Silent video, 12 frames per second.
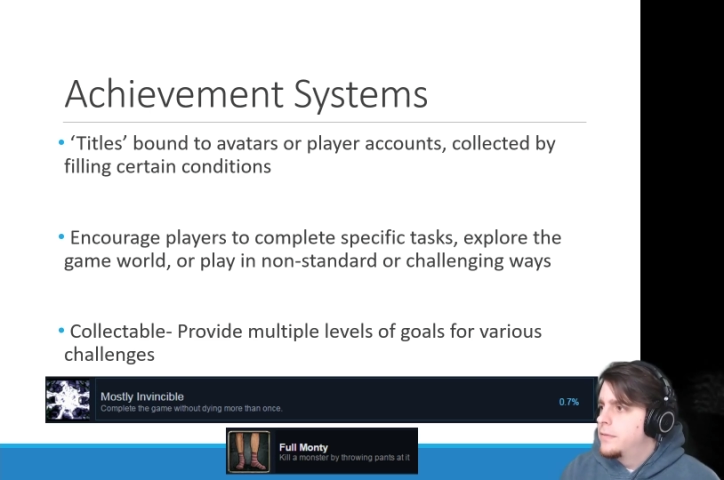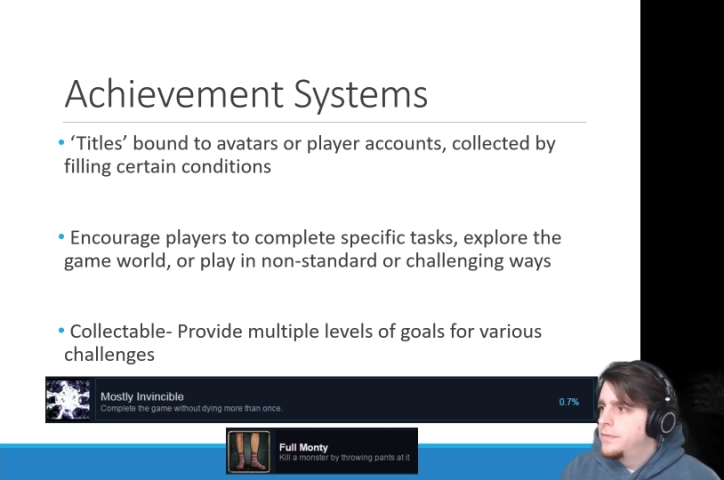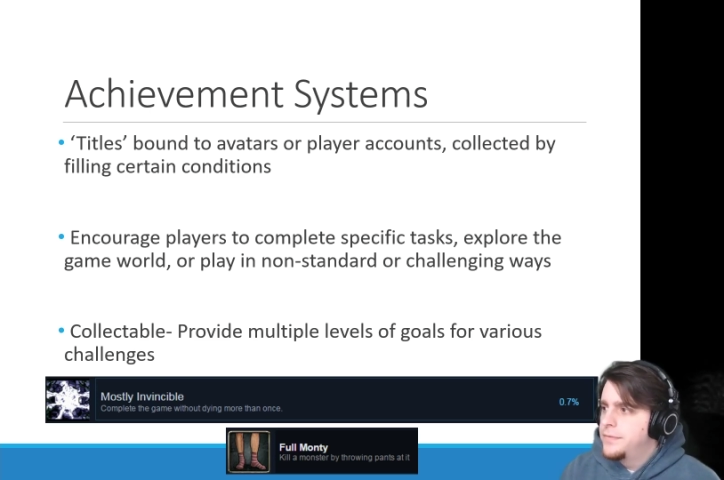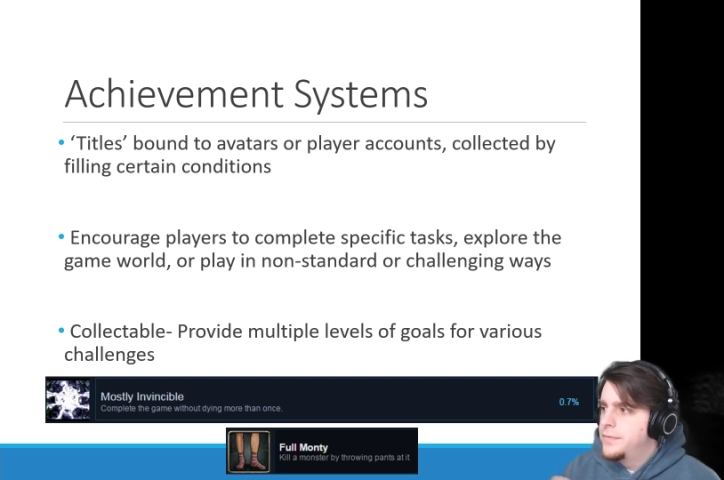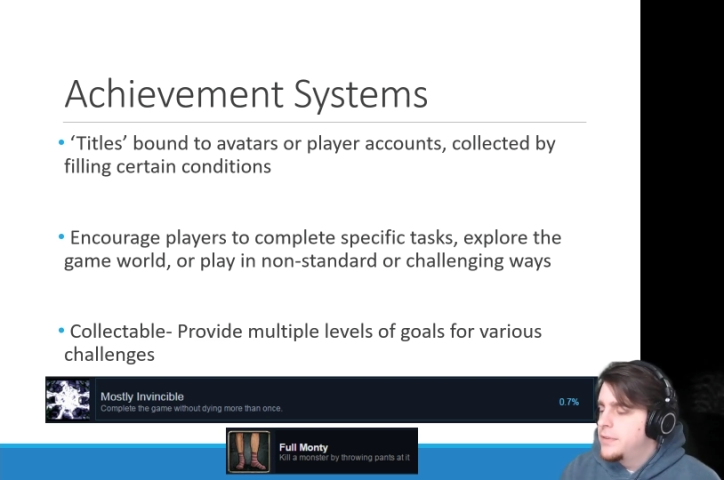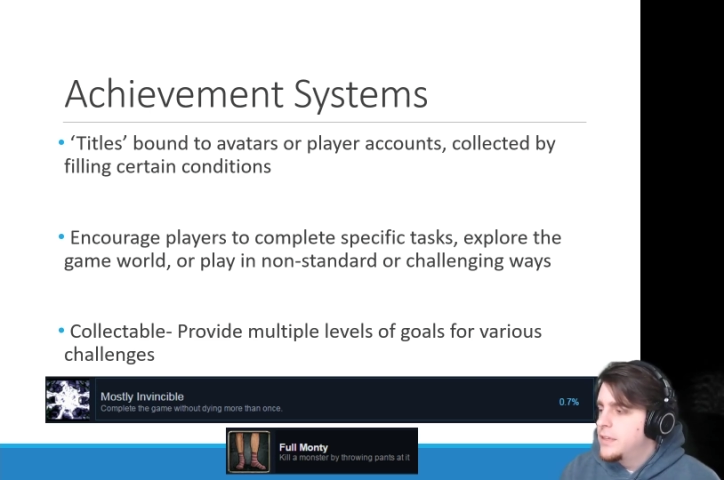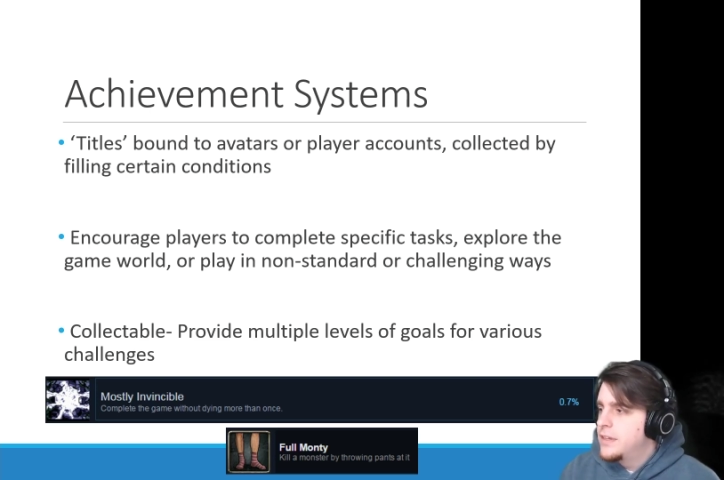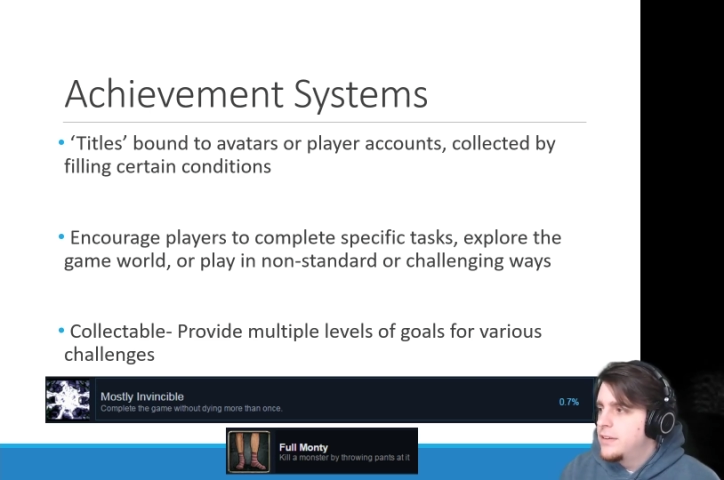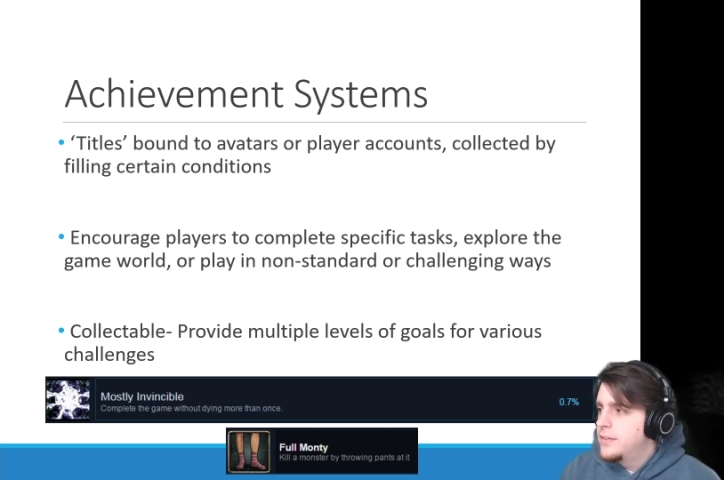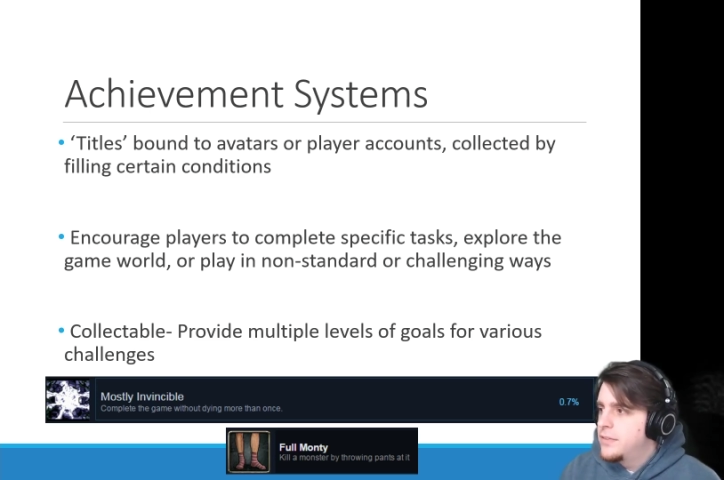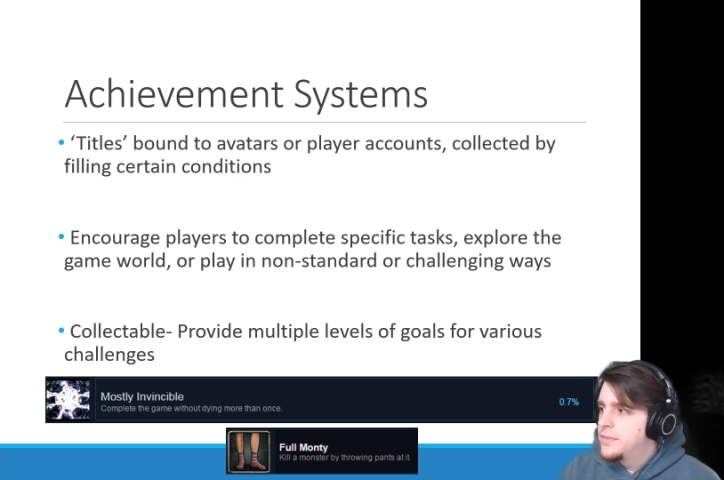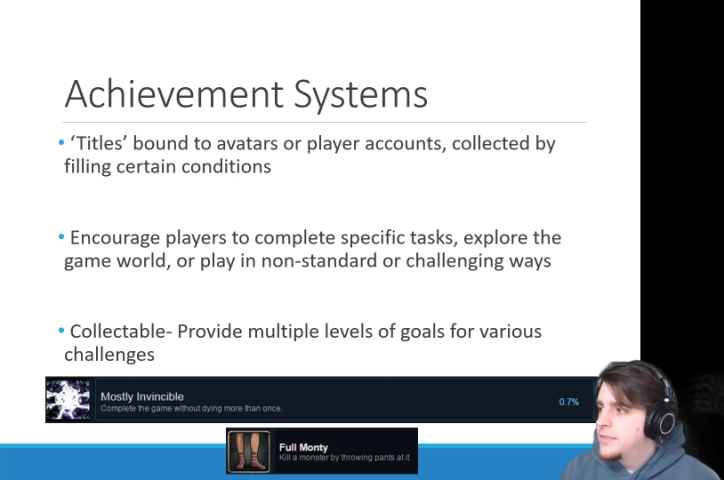
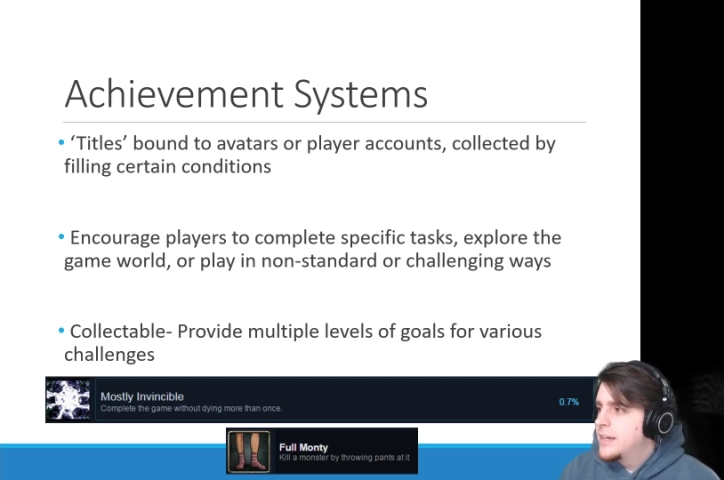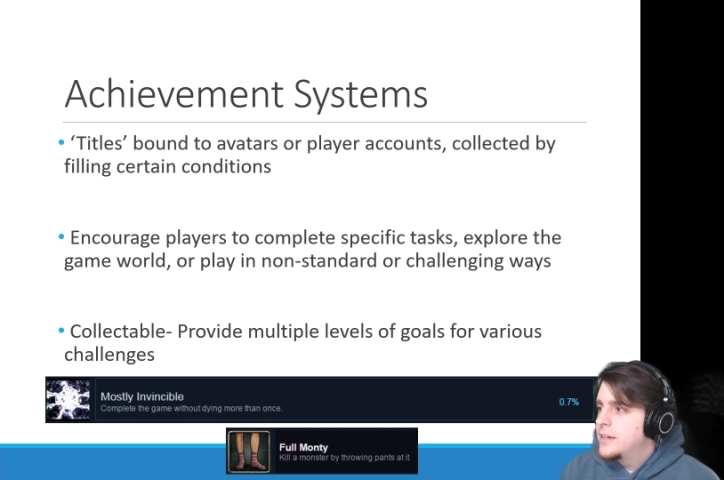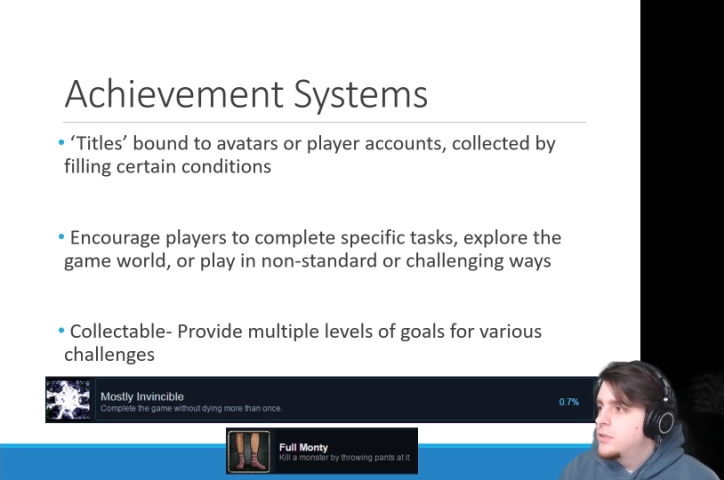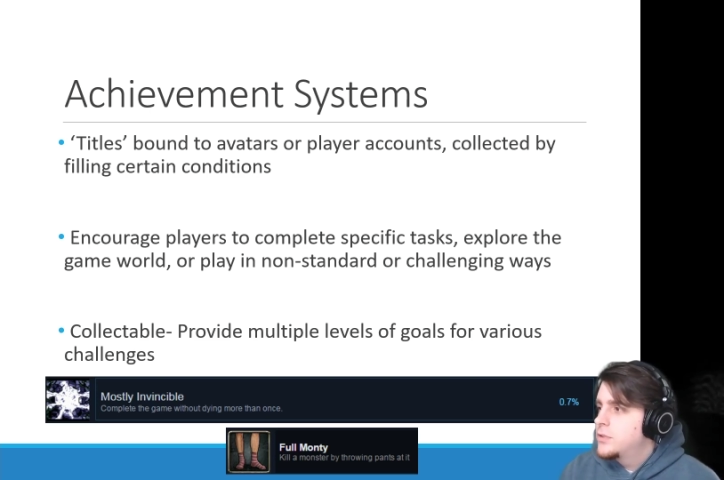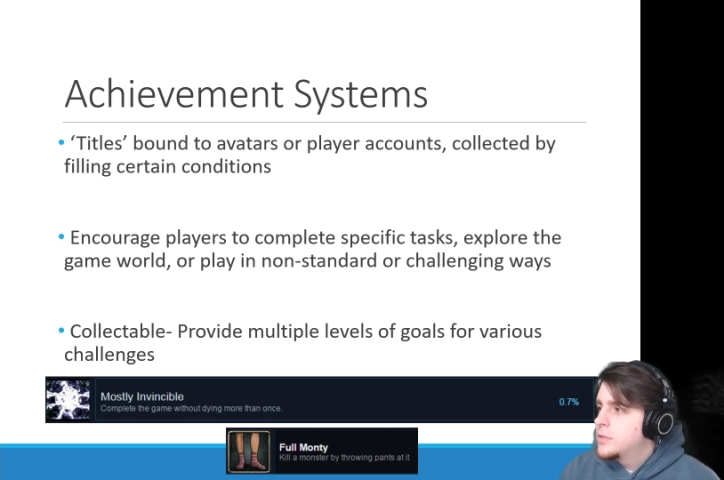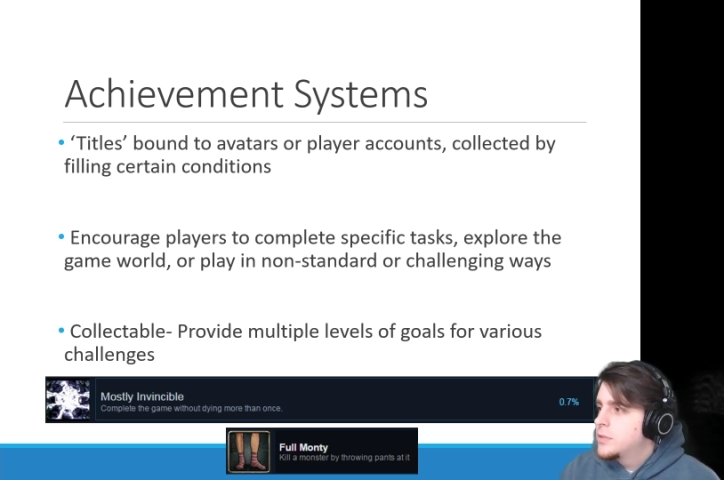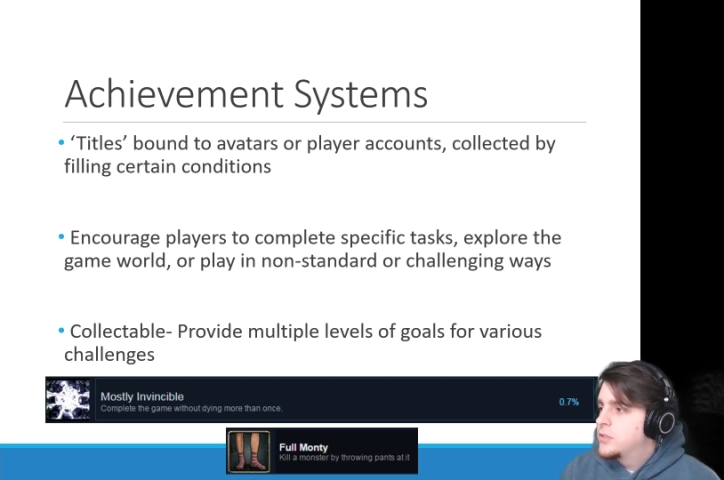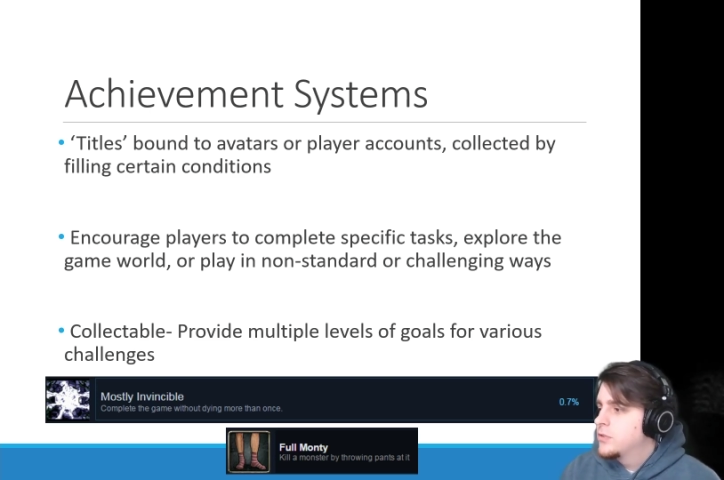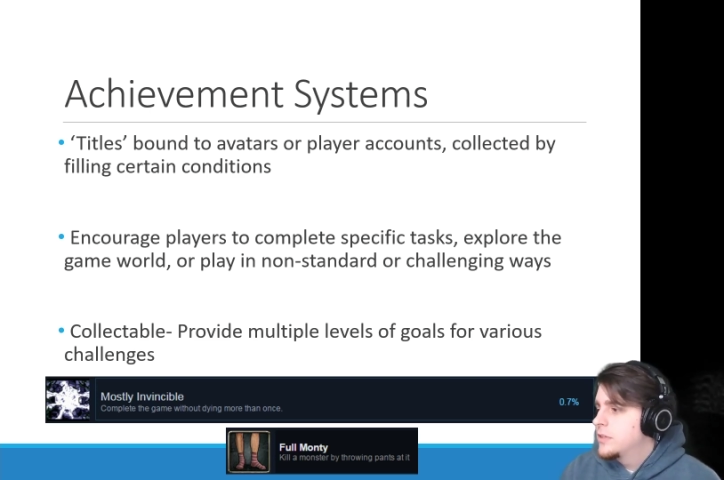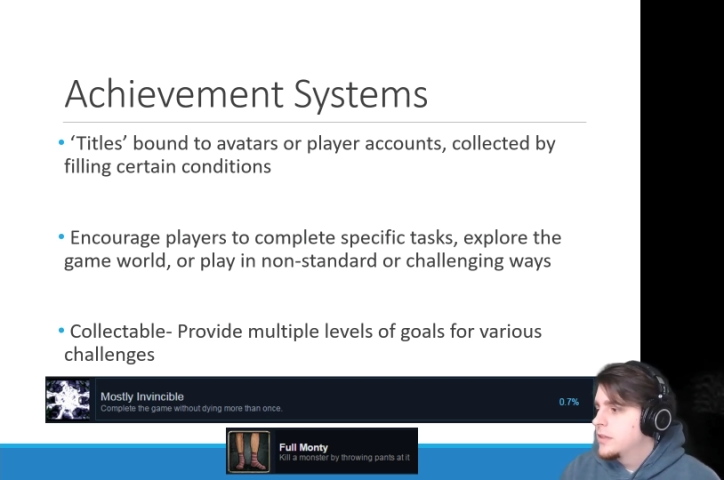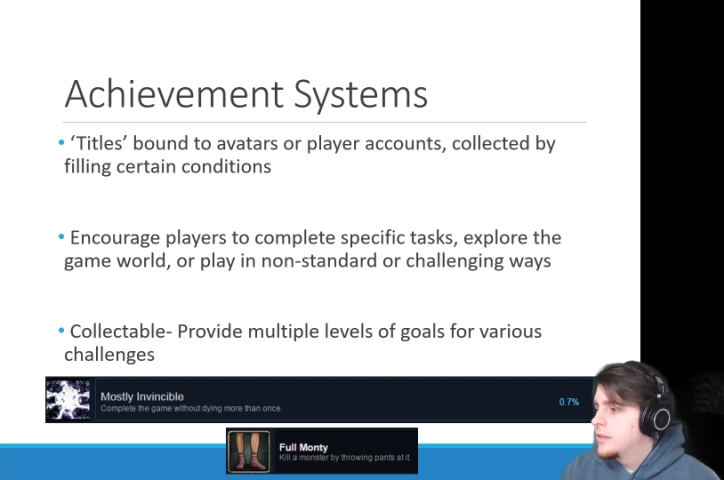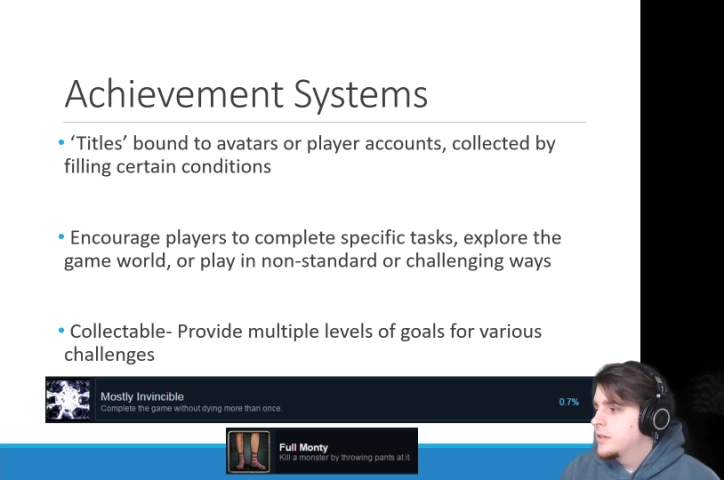they can do some
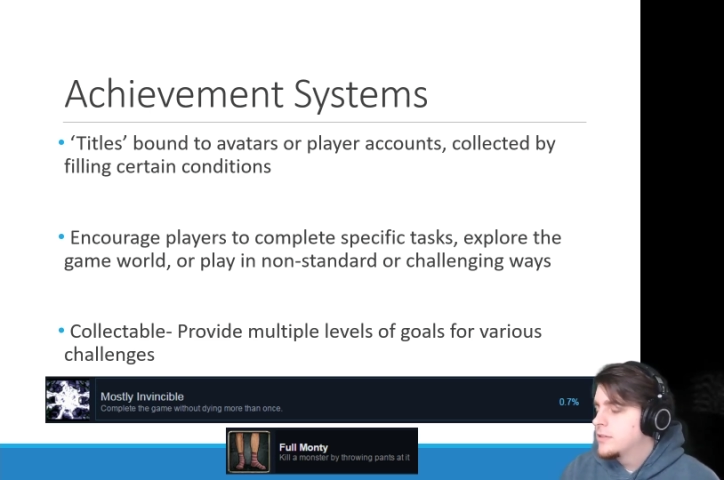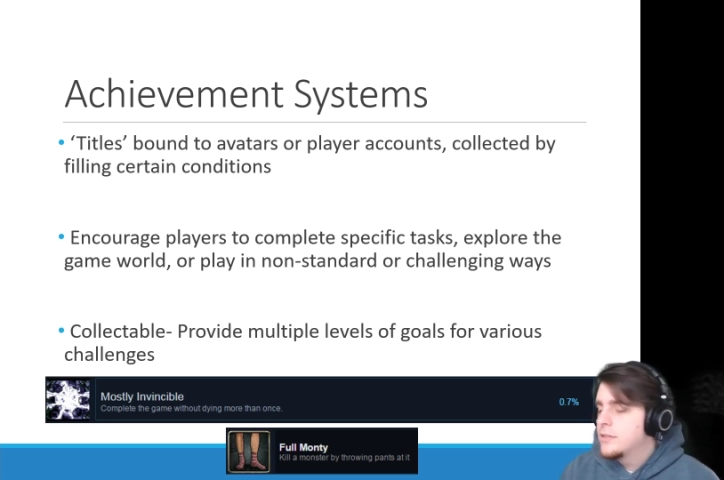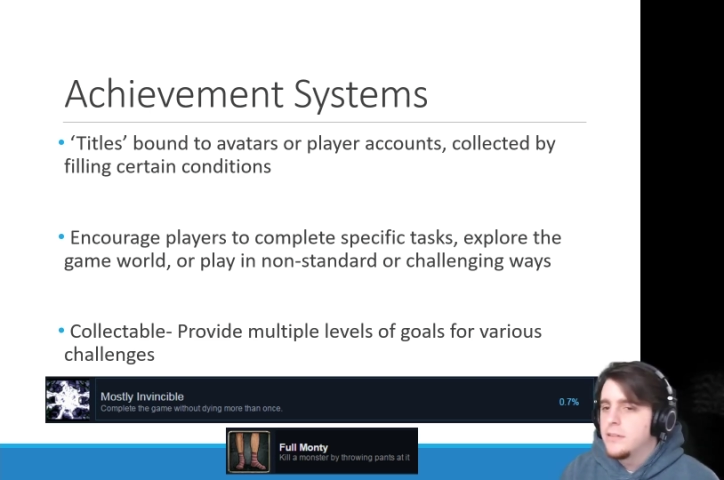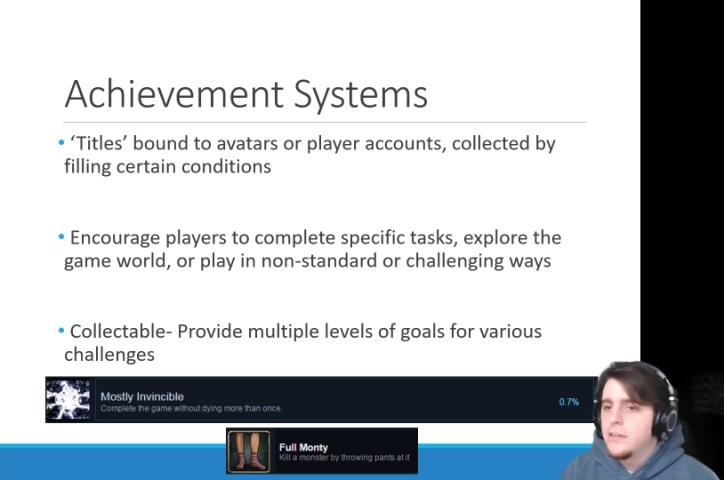interesting things.